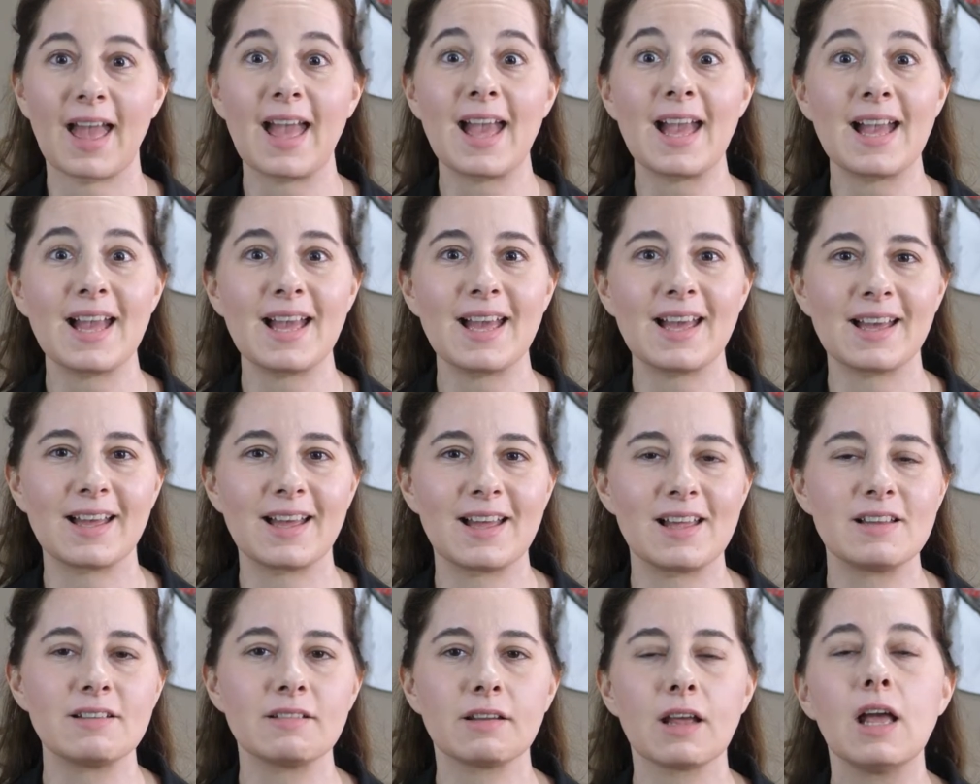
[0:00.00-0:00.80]

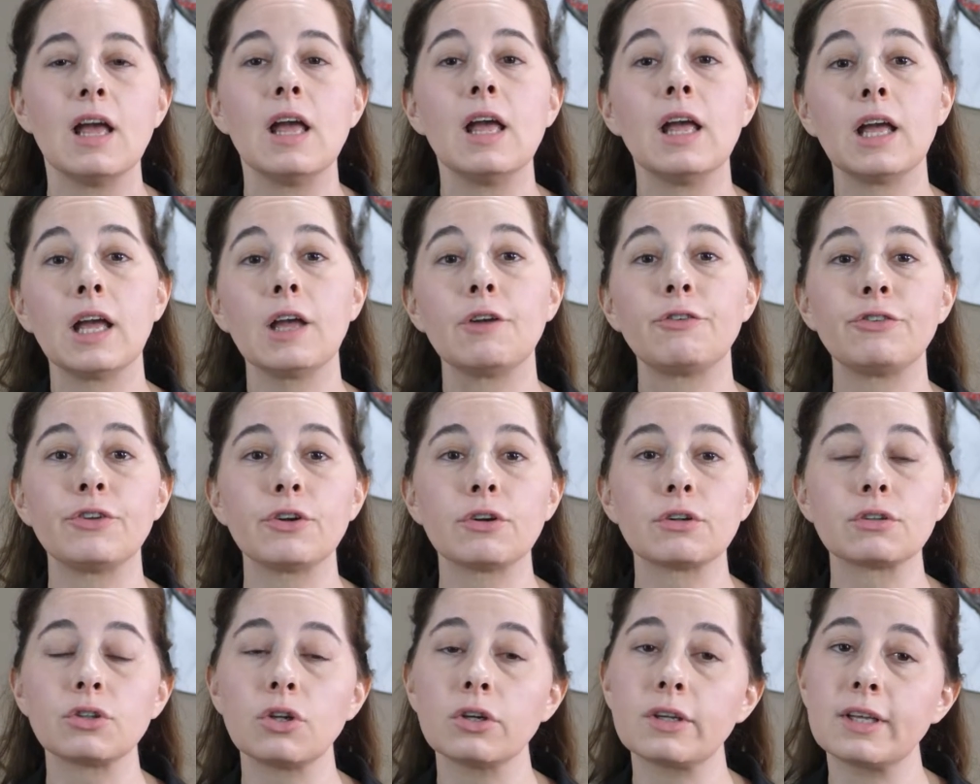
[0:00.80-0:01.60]
And if
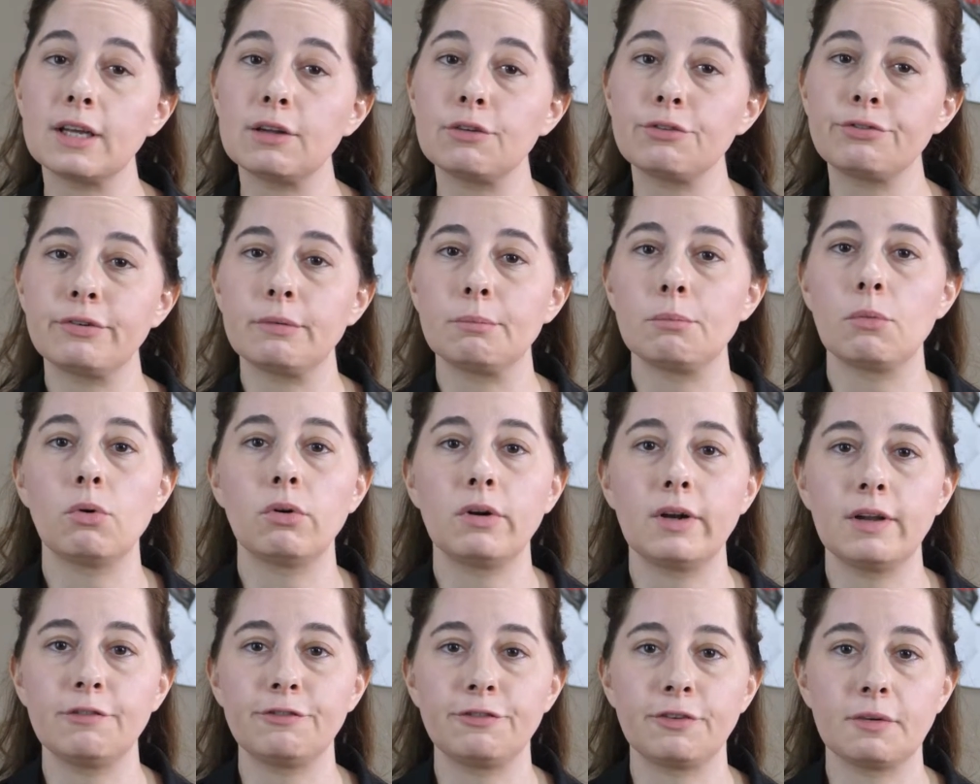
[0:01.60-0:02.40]
you're looking for
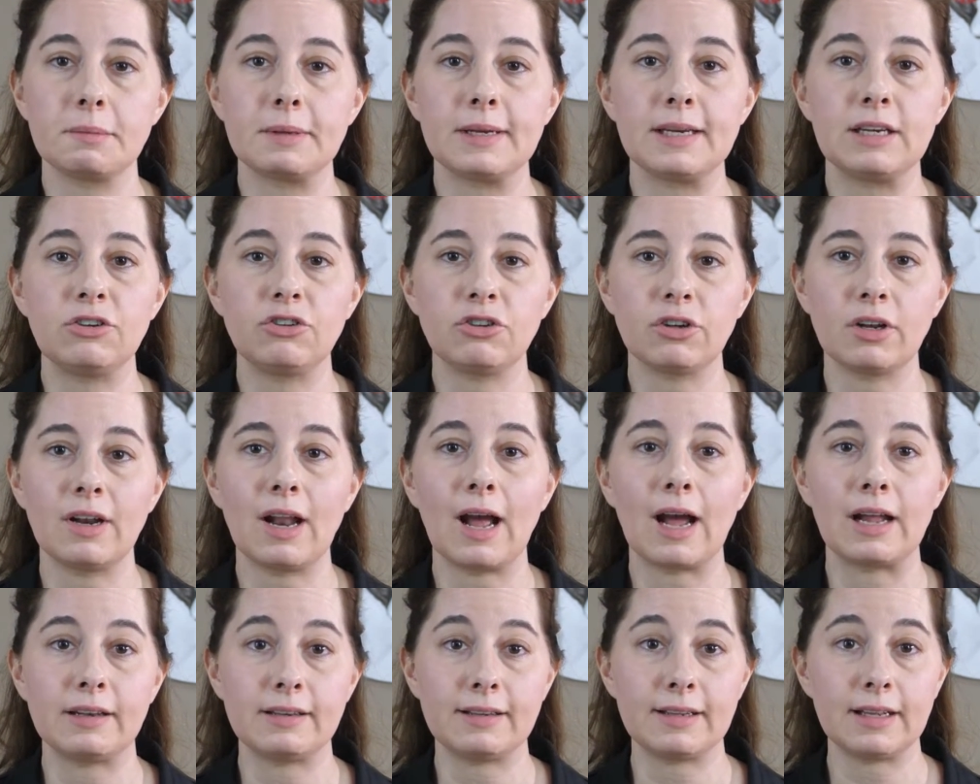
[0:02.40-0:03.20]
more information
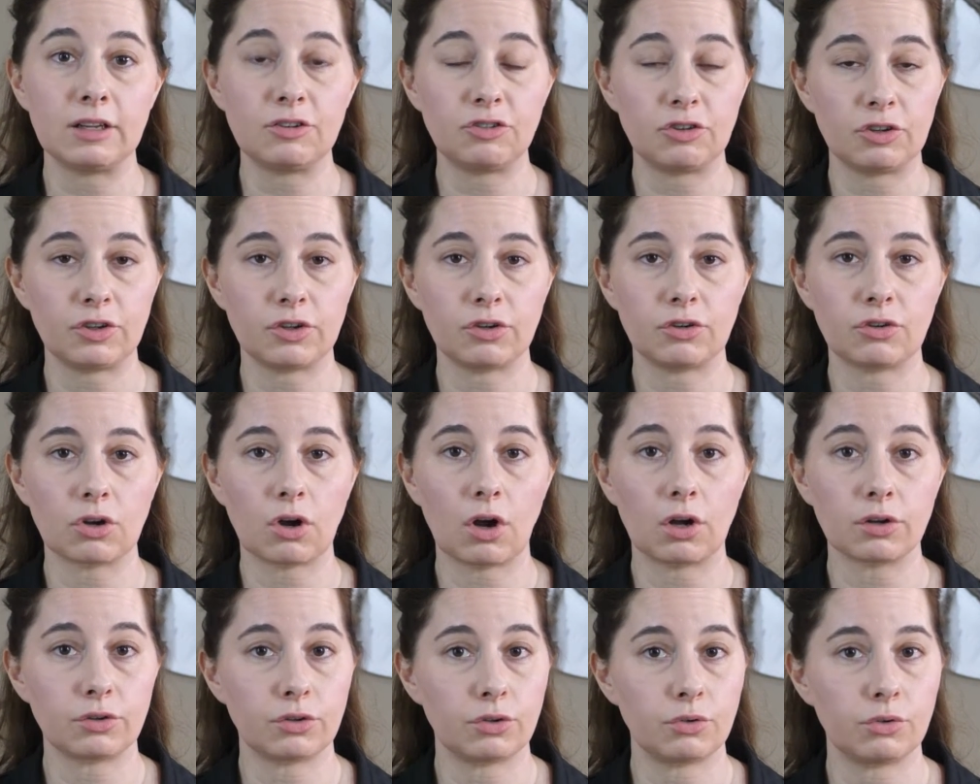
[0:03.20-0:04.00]
on teaching your
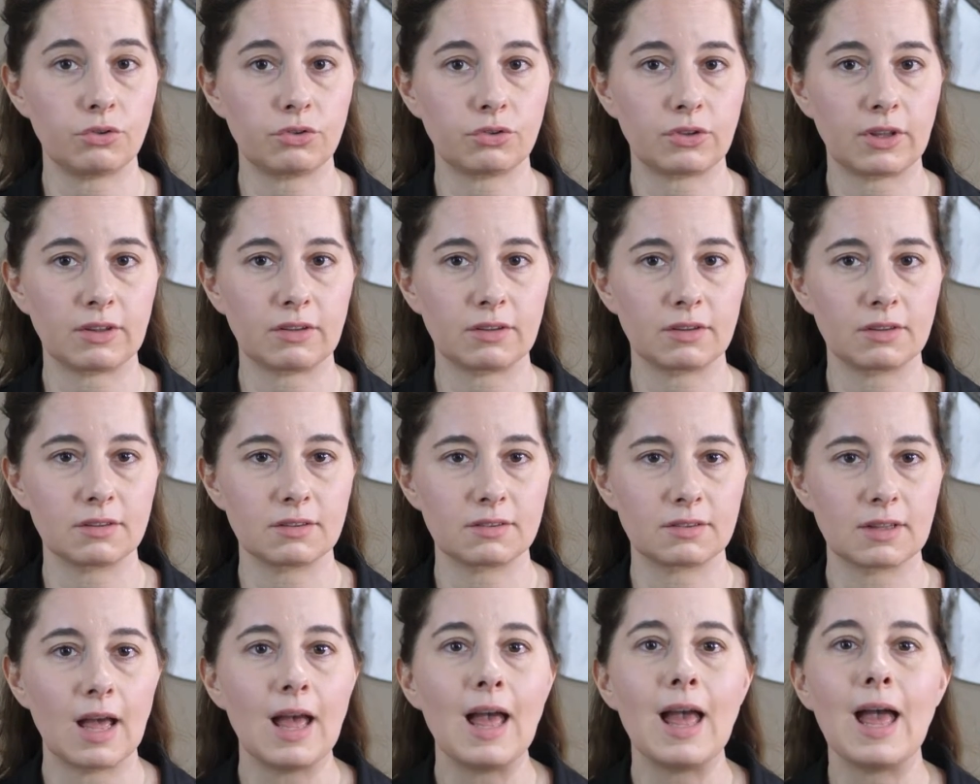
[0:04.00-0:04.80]
dog new
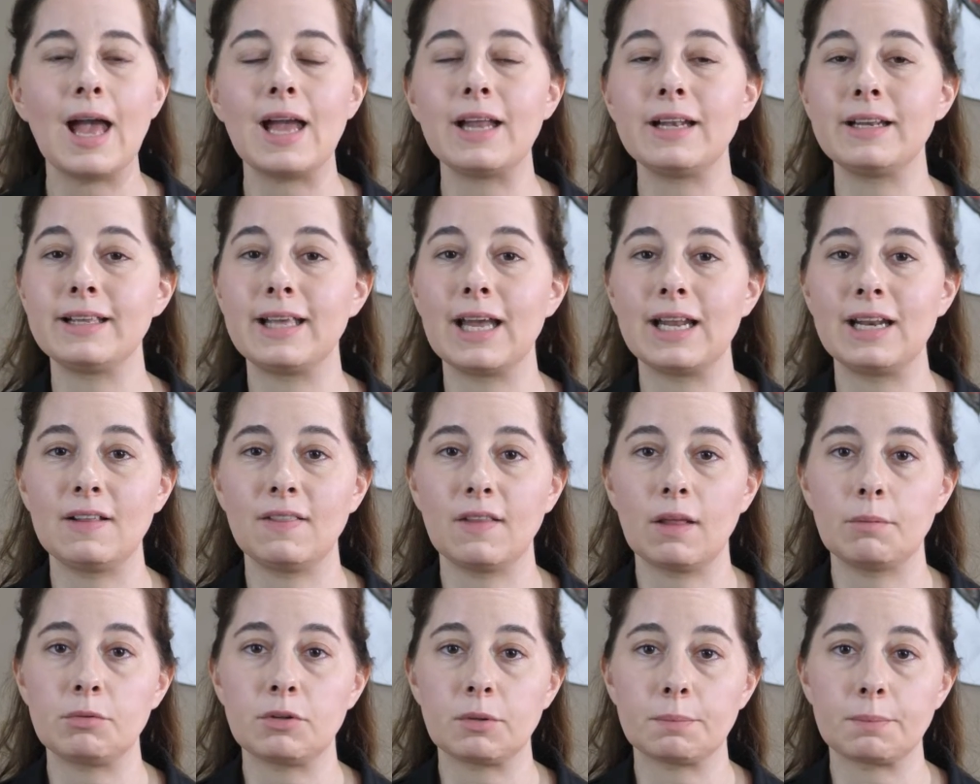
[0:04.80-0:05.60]
skills and getting
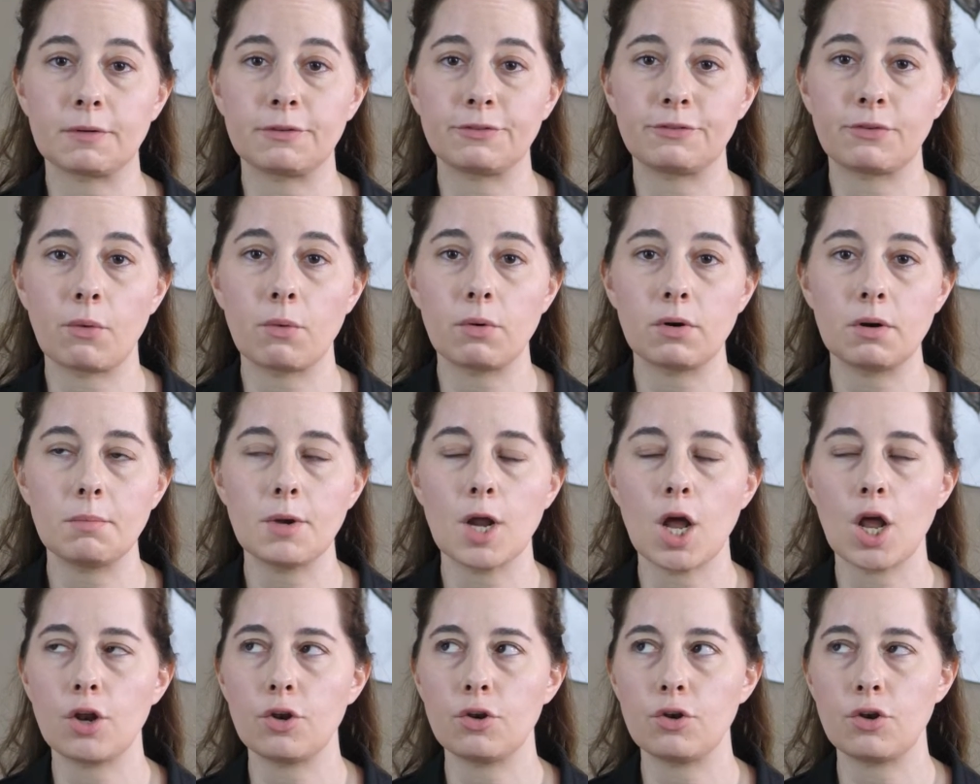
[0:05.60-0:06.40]
them to
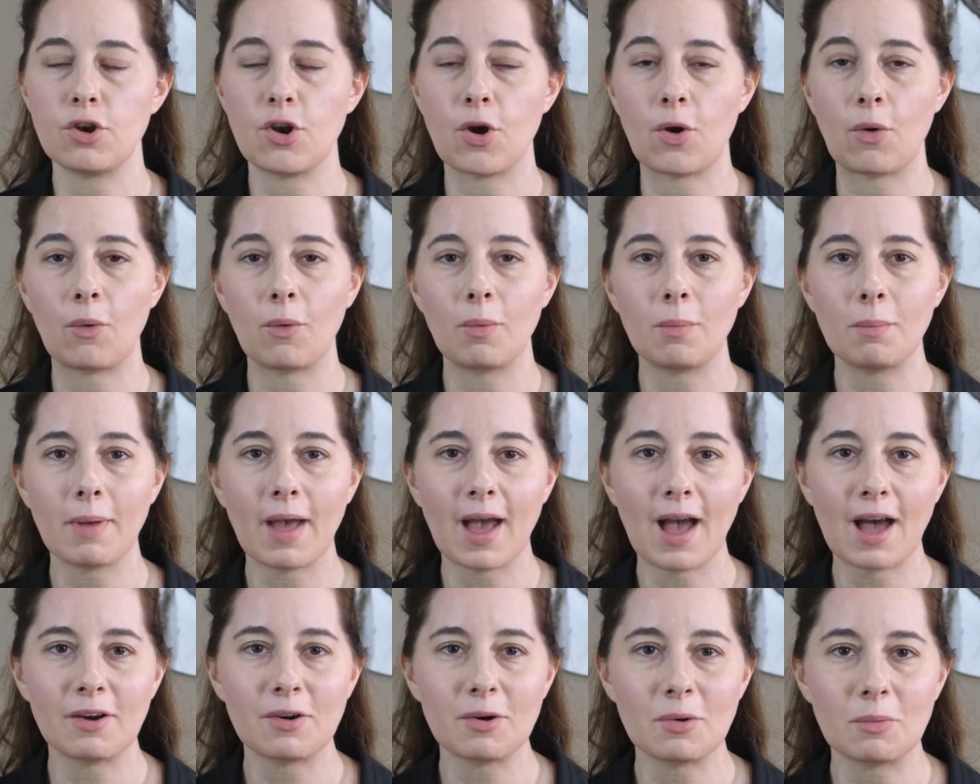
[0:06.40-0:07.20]
perform no
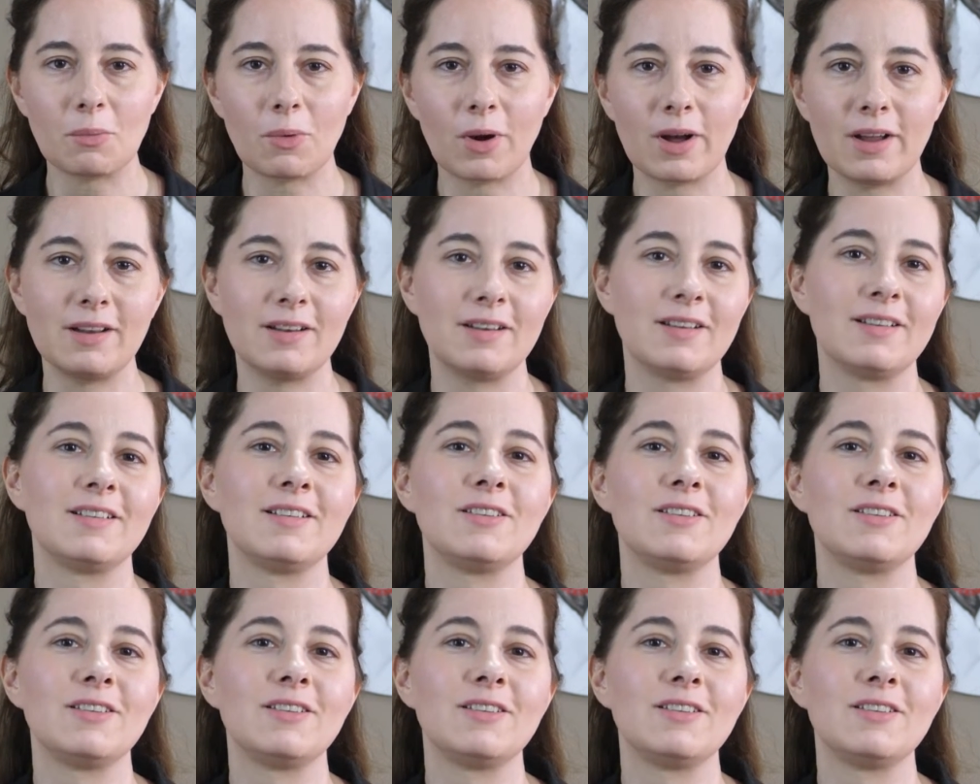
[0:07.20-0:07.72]
matter what